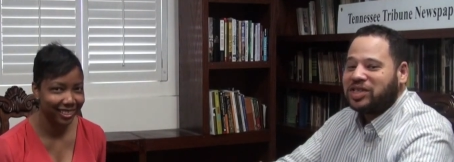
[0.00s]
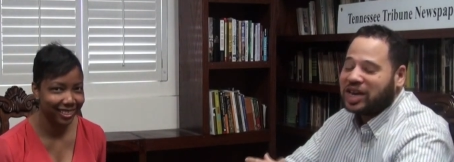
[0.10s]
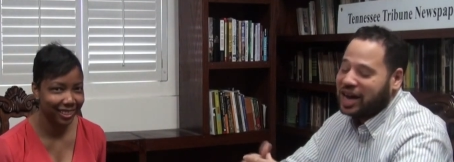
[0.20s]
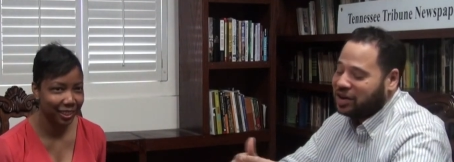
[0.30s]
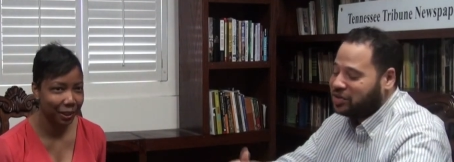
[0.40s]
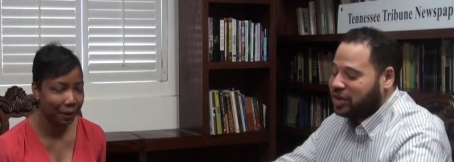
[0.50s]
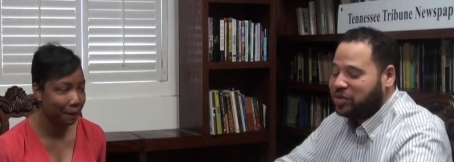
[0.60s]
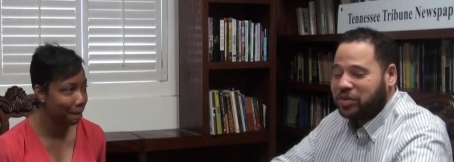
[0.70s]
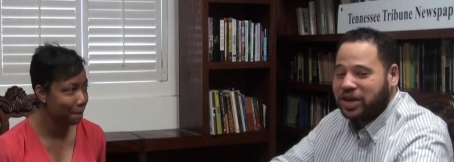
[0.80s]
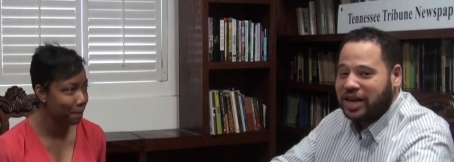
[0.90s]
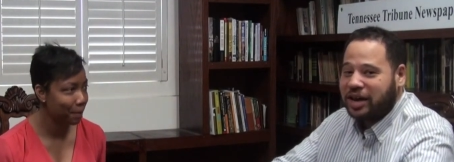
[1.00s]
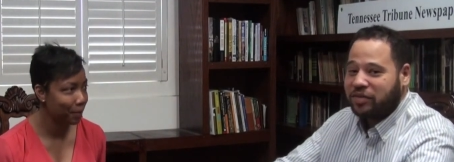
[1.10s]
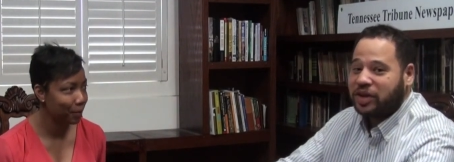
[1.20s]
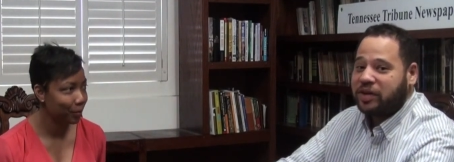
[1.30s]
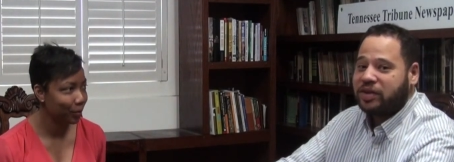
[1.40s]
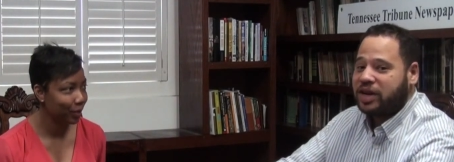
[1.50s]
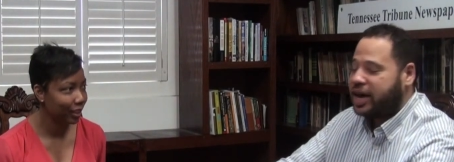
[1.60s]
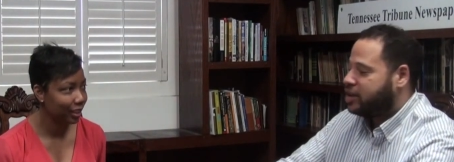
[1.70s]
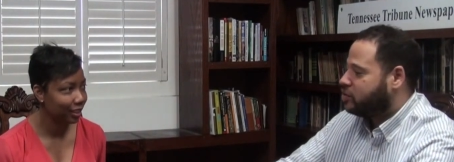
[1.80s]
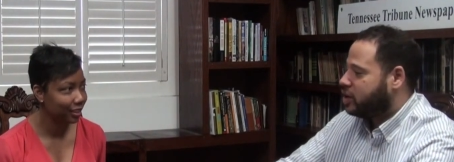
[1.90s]
Speaker 1: Chicago definitely bring a lot of flavor to
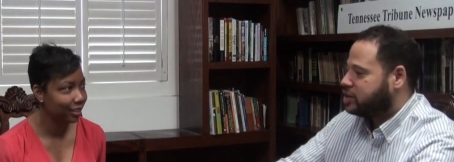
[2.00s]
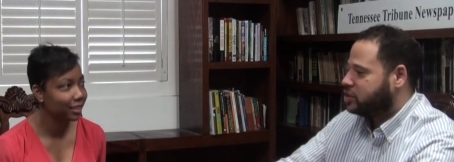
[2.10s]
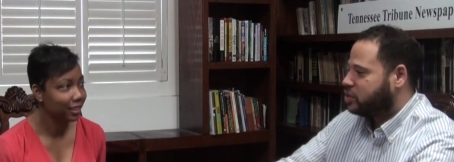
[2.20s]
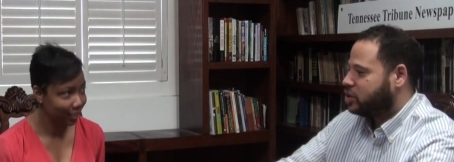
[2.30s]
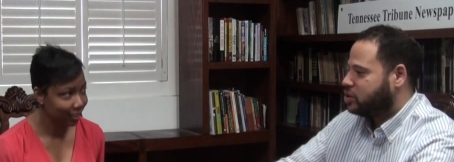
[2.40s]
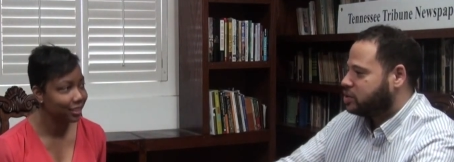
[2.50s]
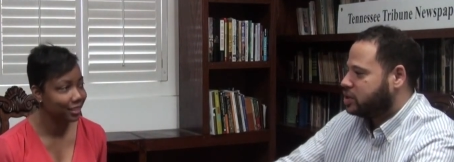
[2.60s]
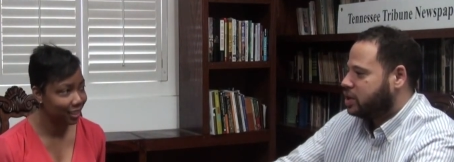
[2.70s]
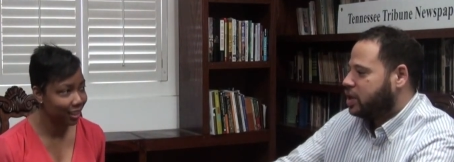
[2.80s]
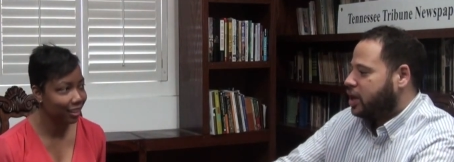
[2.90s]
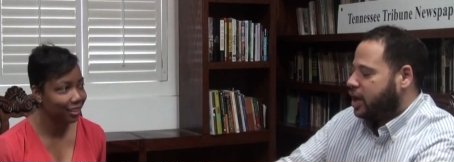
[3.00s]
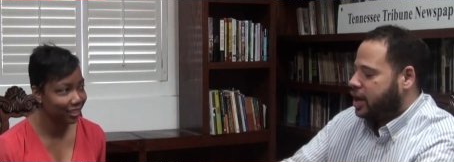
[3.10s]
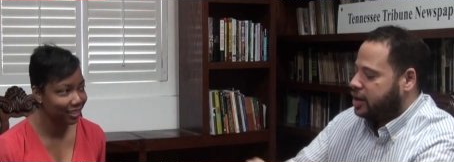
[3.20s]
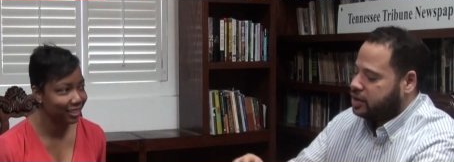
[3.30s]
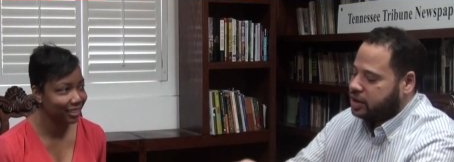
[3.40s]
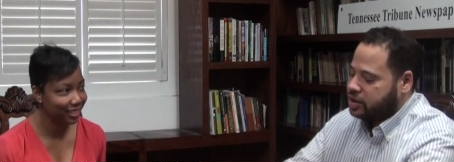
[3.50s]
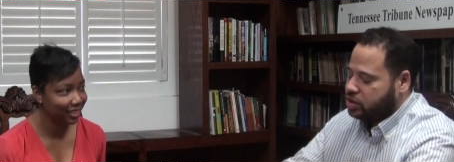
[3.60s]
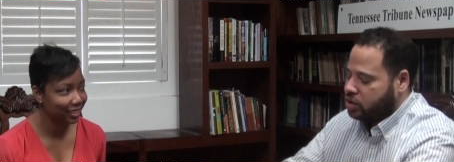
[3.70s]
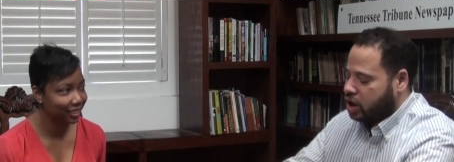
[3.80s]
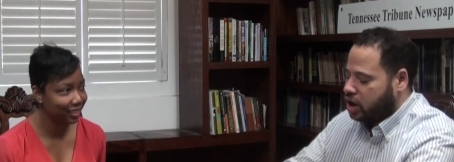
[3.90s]
Nashville as it grows. Yeah. And
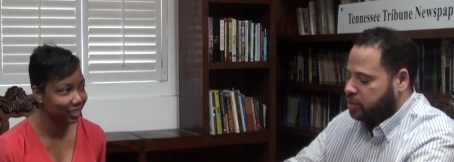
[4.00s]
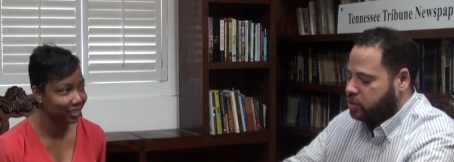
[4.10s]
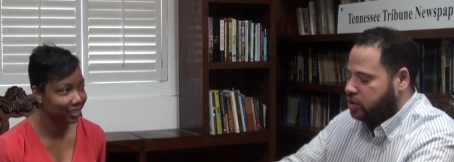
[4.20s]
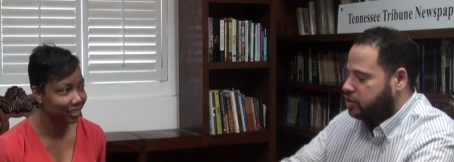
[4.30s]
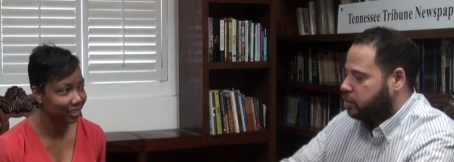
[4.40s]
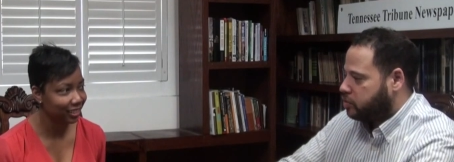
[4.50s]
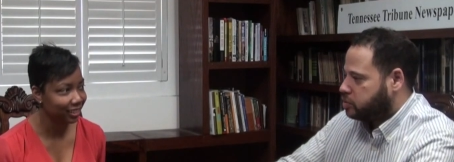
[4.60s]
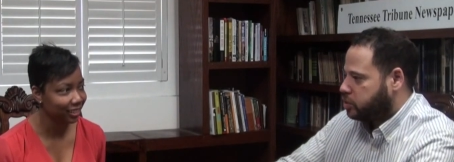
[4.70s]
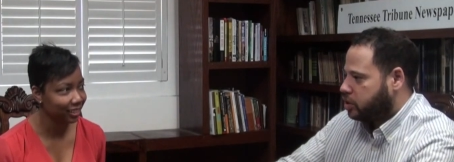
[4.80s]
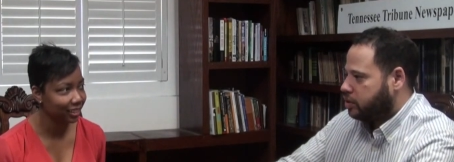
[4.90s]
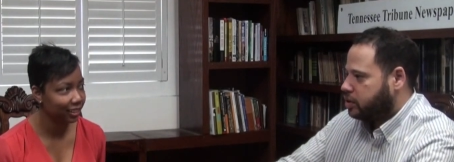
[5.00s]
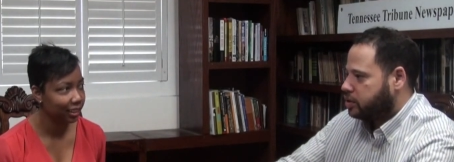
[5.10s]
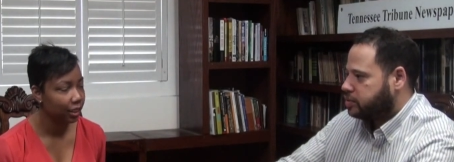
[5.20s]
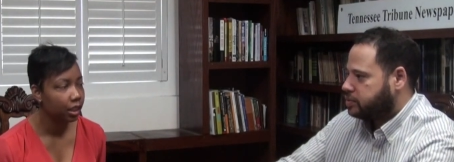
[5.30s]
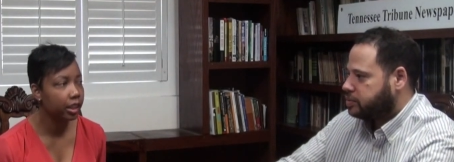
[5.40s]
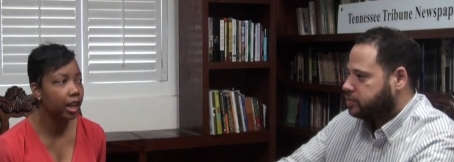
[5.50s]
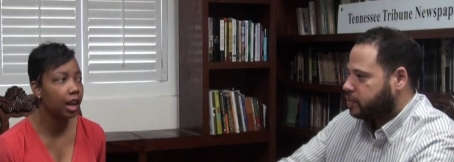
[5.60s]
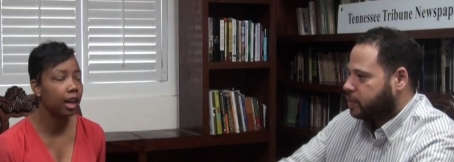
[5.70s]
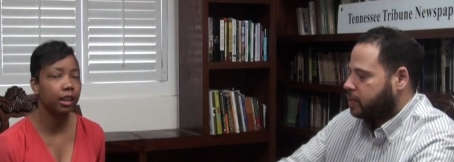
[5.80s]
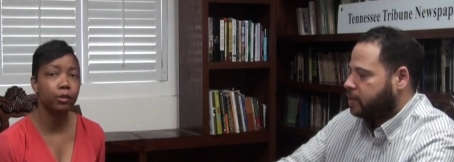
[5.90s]
um, you live in the Murfreesboro area?
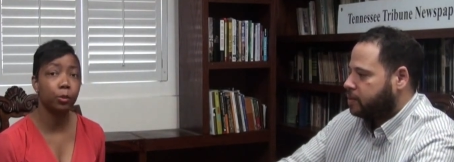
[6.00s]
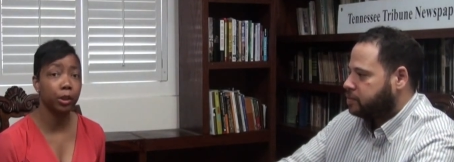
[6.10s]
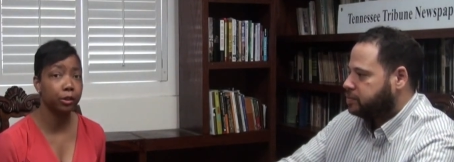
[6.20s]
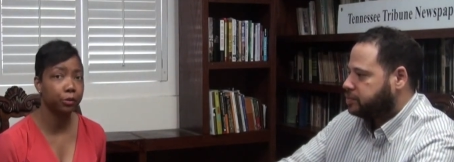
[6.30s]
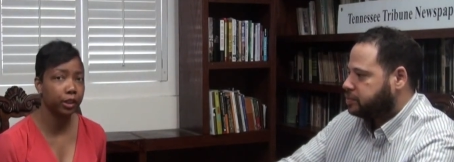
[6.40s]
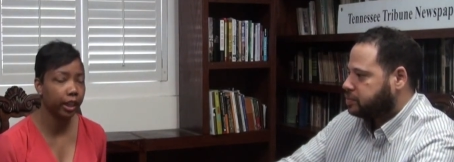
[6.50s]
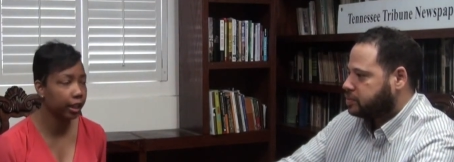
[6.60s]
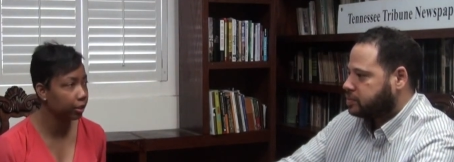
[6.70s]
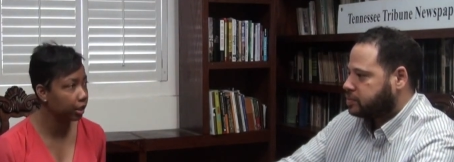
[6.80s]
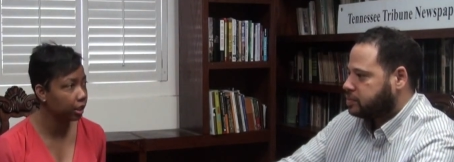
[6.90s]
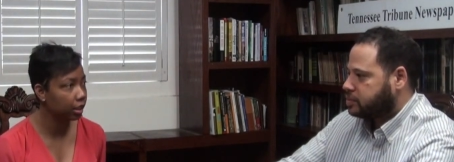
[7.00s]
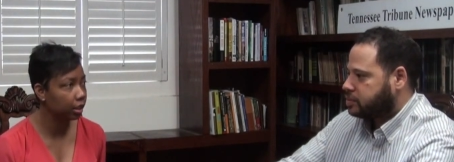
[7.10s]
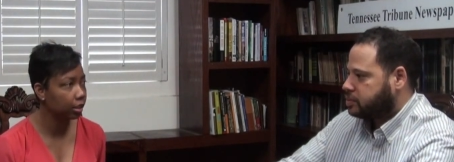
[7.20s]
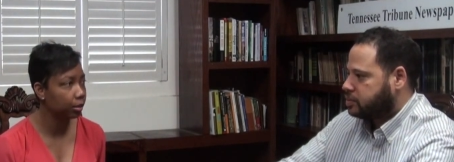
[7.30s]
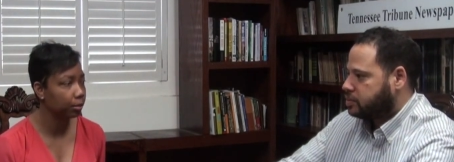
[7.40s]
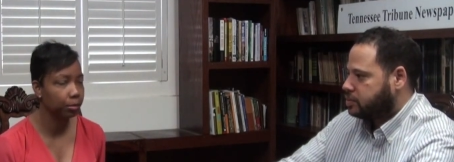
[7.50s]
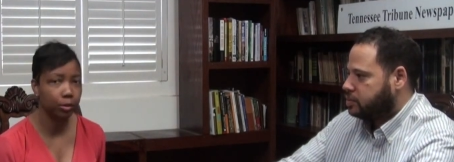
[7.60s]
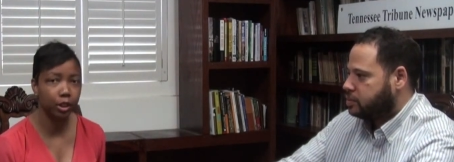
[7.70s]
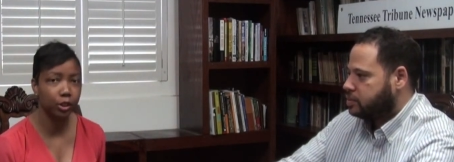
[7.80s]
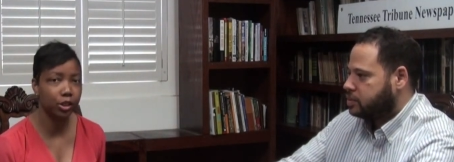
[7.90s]
Speaker 2: Yeah, I live in Rutherford County, um,
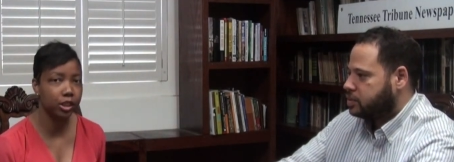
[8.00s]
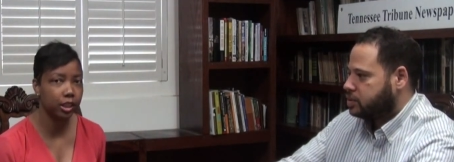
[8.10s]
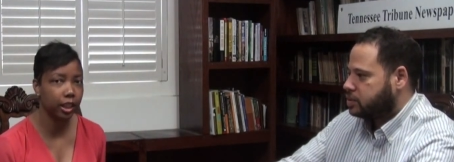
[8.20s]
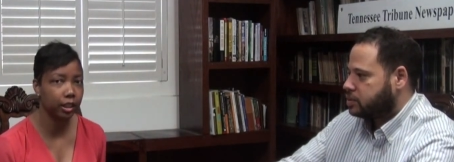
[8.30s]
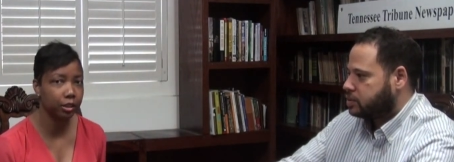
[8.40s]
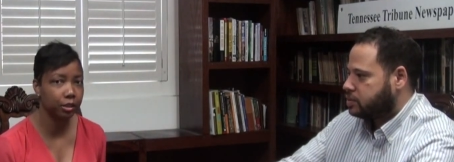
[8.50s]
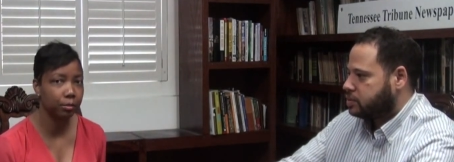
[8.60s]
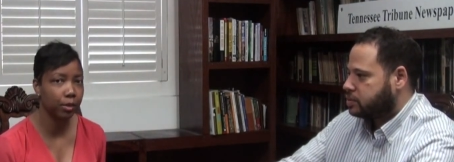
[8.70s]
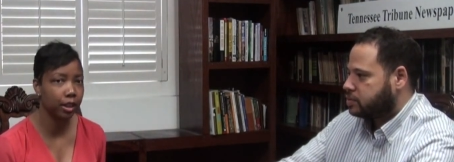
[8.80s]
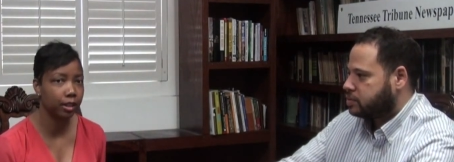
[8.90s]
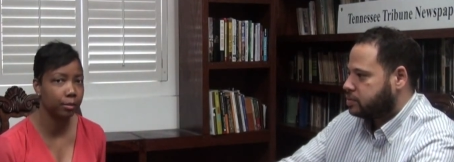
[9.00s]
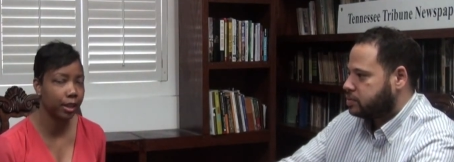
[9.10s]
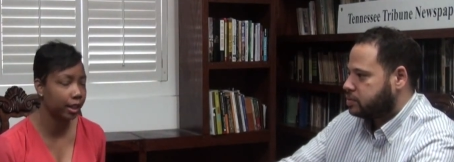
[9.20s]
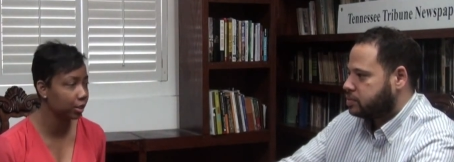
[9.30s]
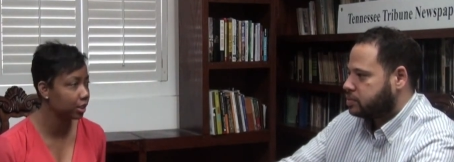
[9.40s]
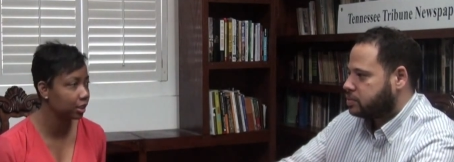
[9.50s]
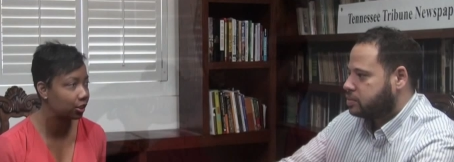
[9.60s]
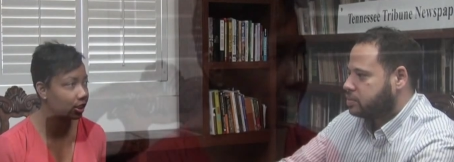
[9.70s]
in Christiana. My my house is in